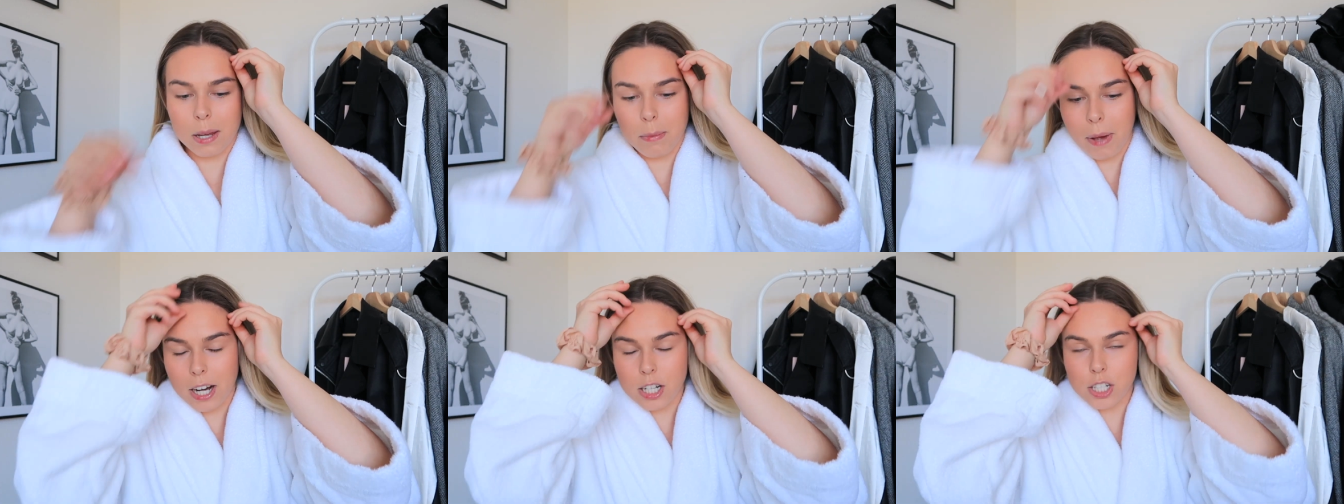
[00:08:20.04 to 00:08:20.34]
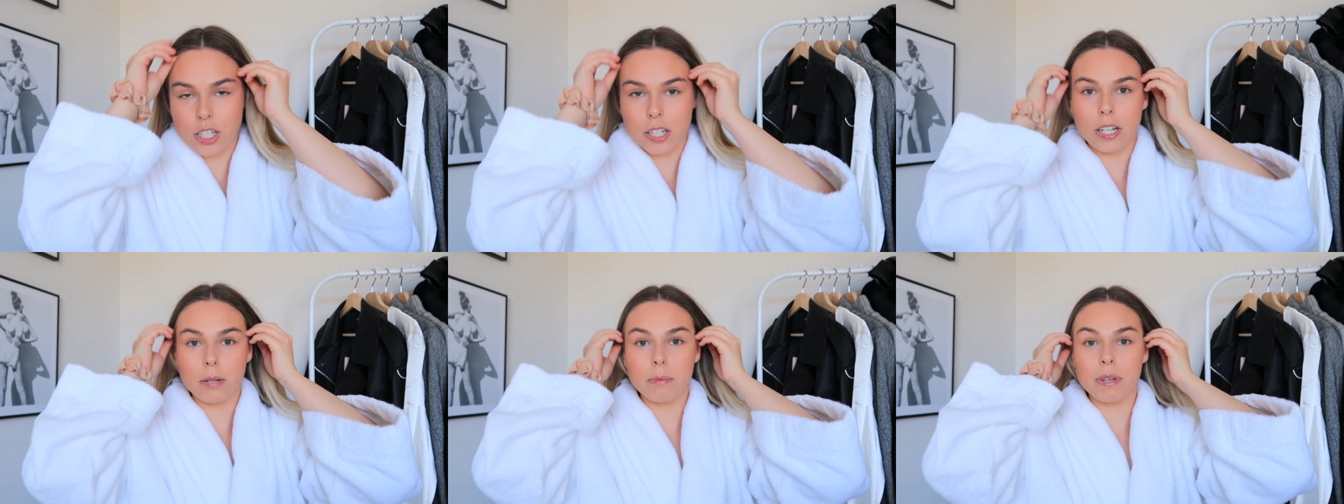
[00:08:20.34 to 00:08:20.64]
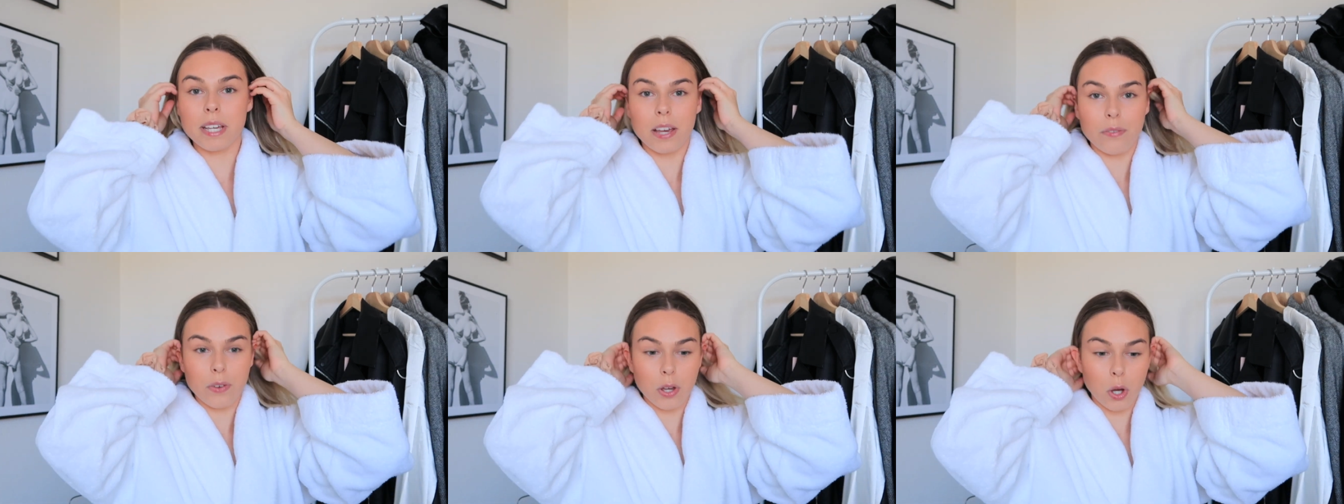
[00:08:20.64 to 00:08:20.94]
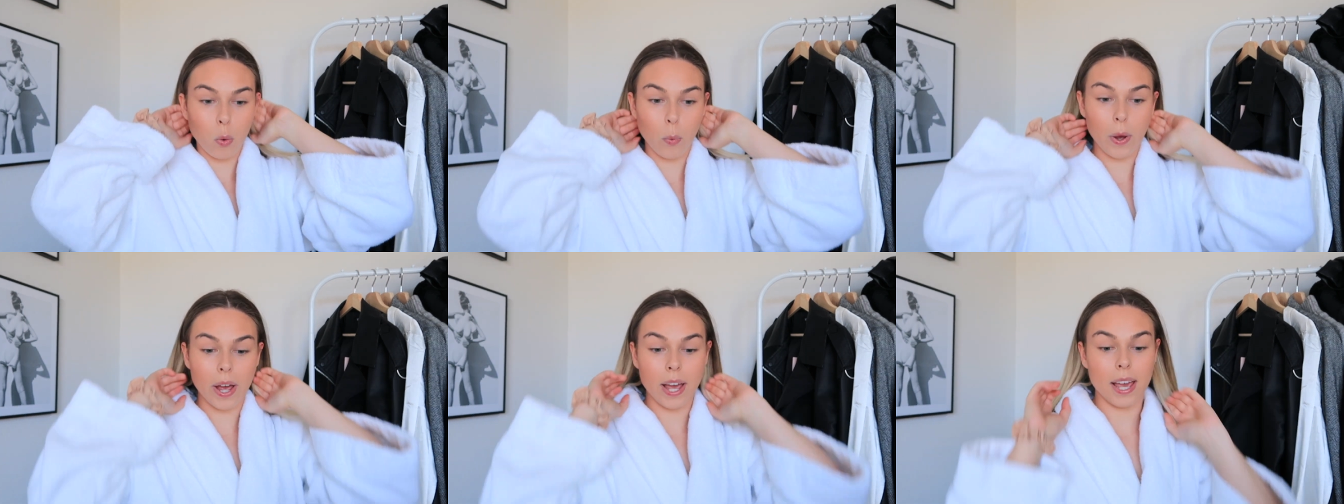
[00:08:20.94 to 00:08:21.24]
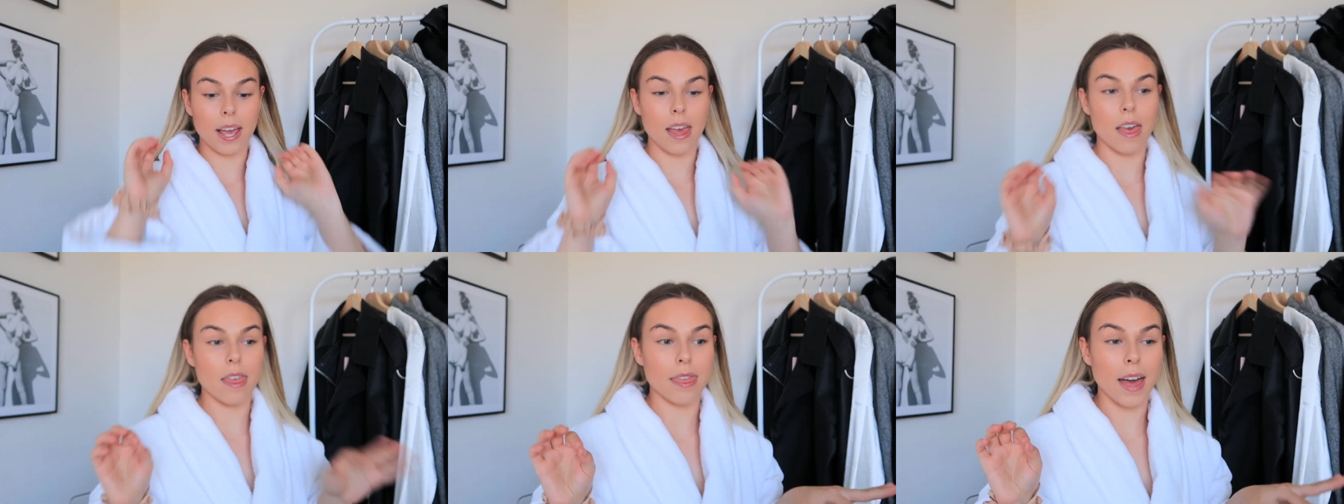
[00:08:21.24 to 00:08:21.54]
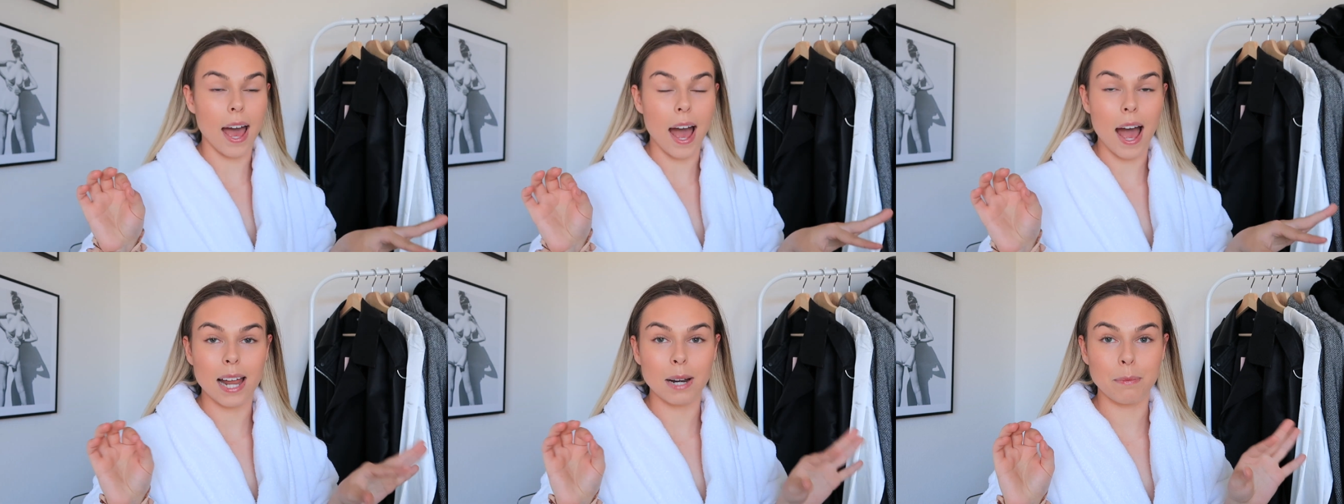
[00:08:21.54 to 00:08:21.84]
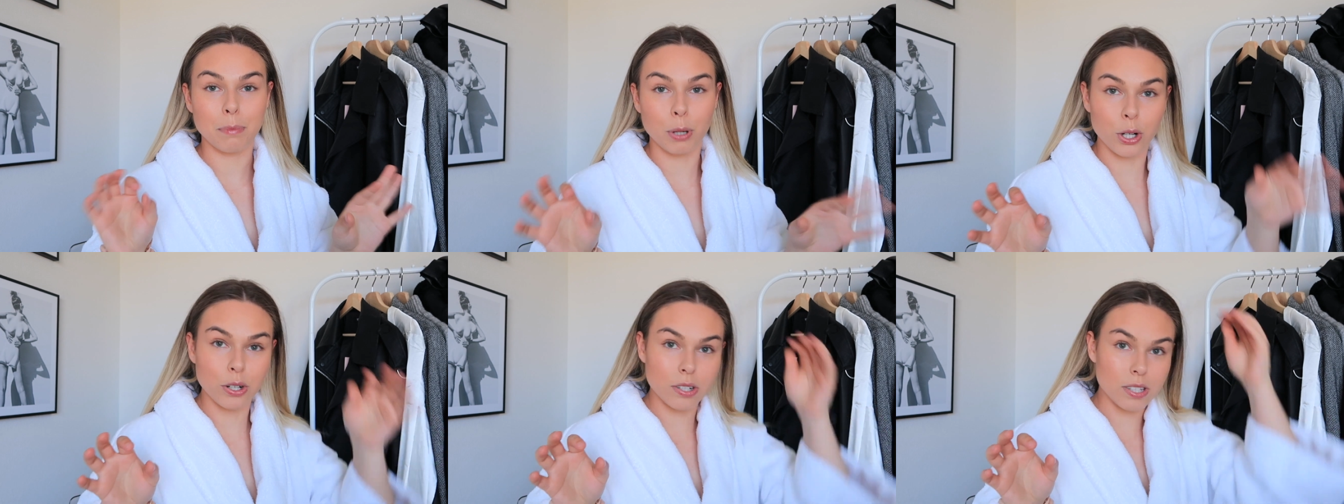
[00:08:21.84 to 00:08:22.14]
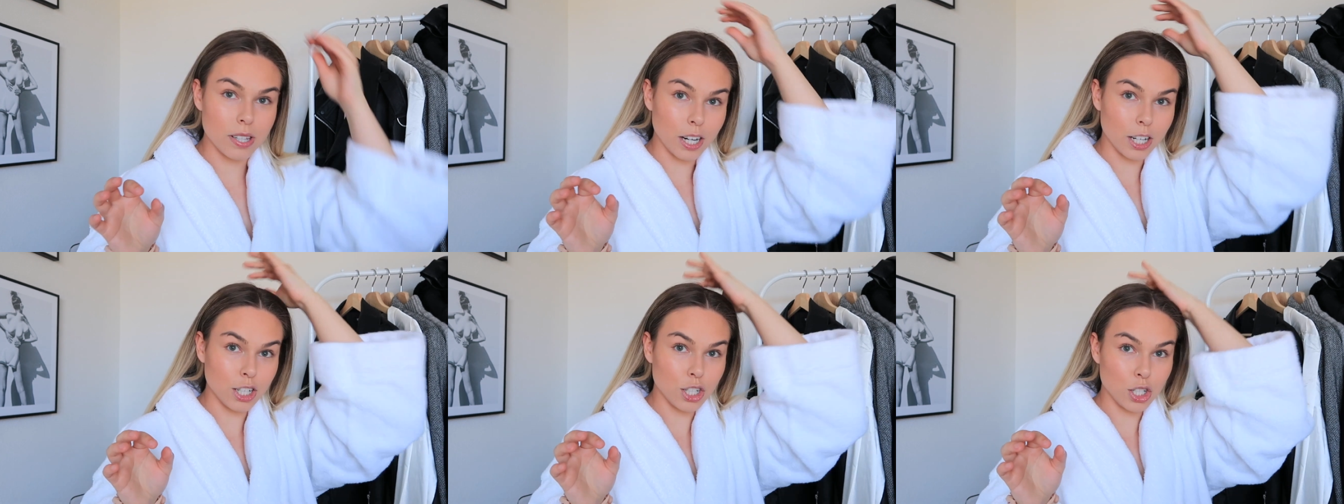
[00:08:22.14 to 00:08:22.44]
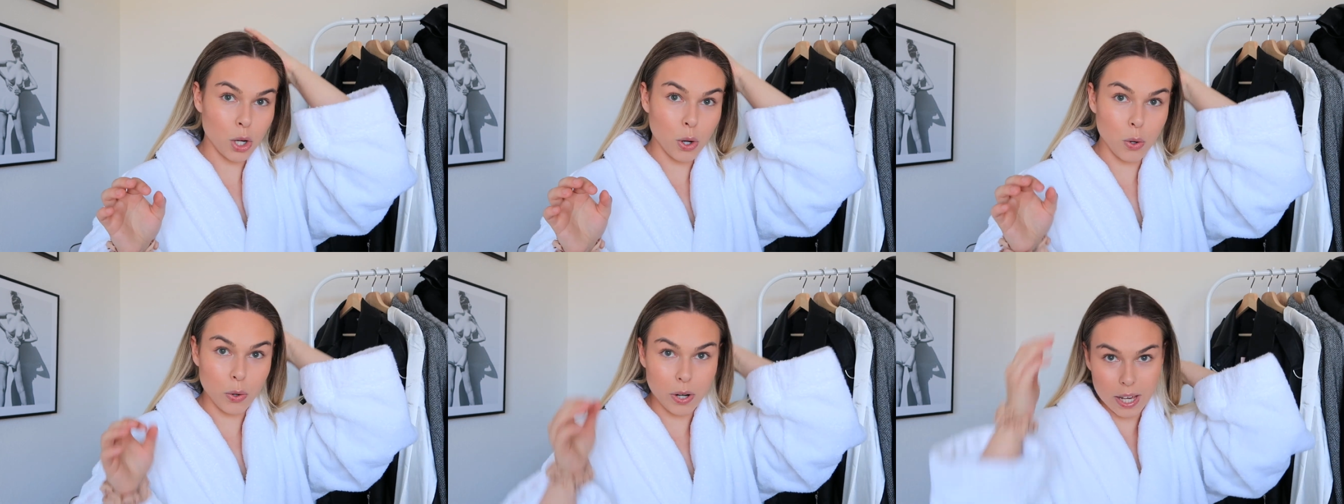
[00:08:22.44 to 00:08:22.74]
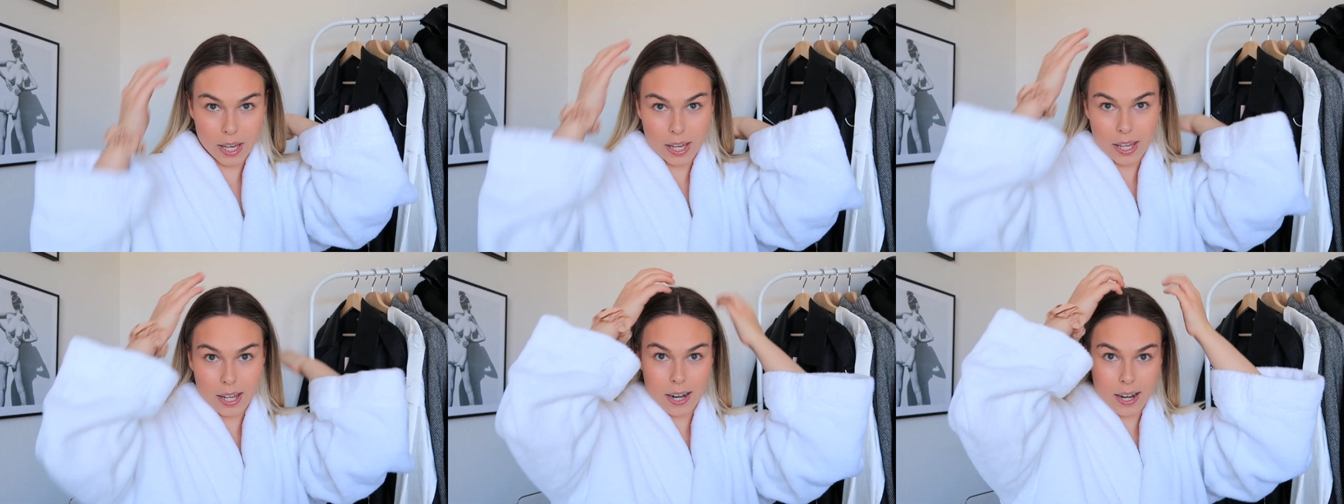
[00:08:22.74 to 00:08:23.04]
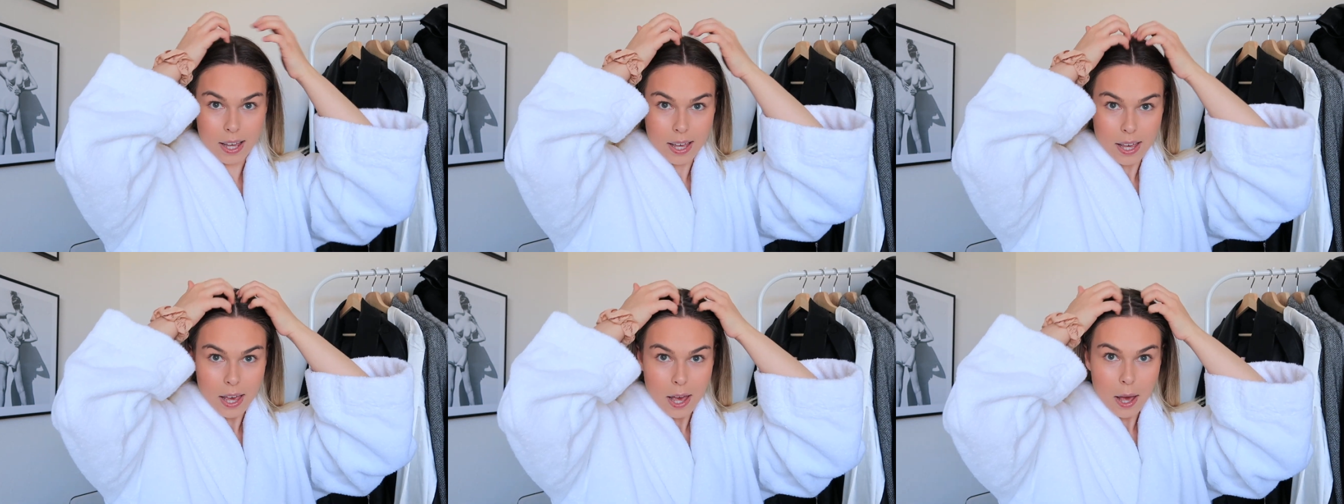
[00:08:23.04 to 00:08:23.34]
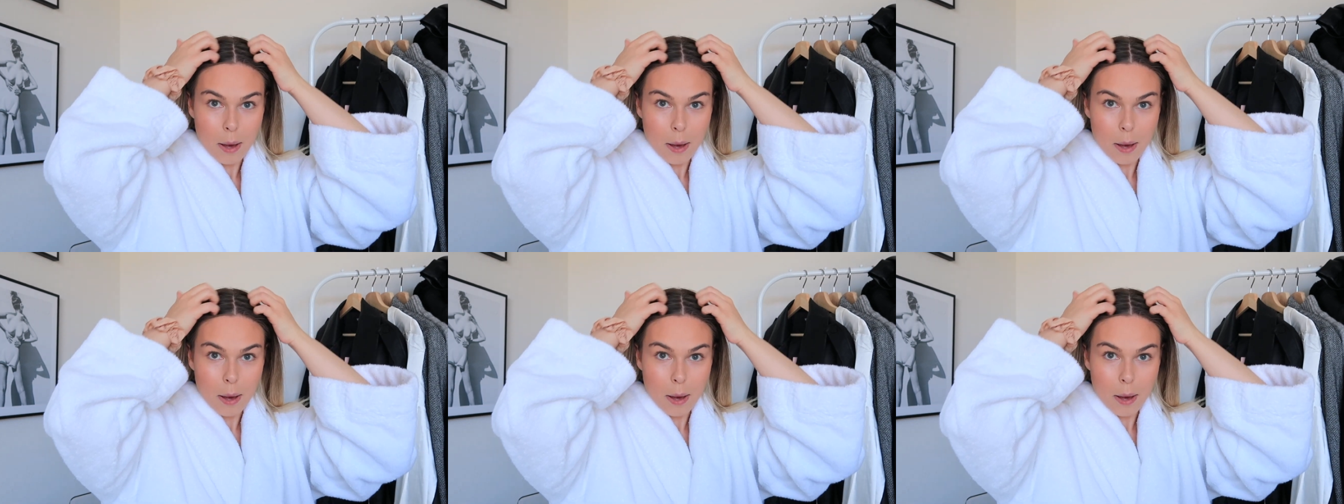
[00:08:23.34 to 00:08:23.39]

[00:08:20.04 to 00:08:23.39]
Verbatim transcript: I'm actually gonna be giving away that purse that I showed in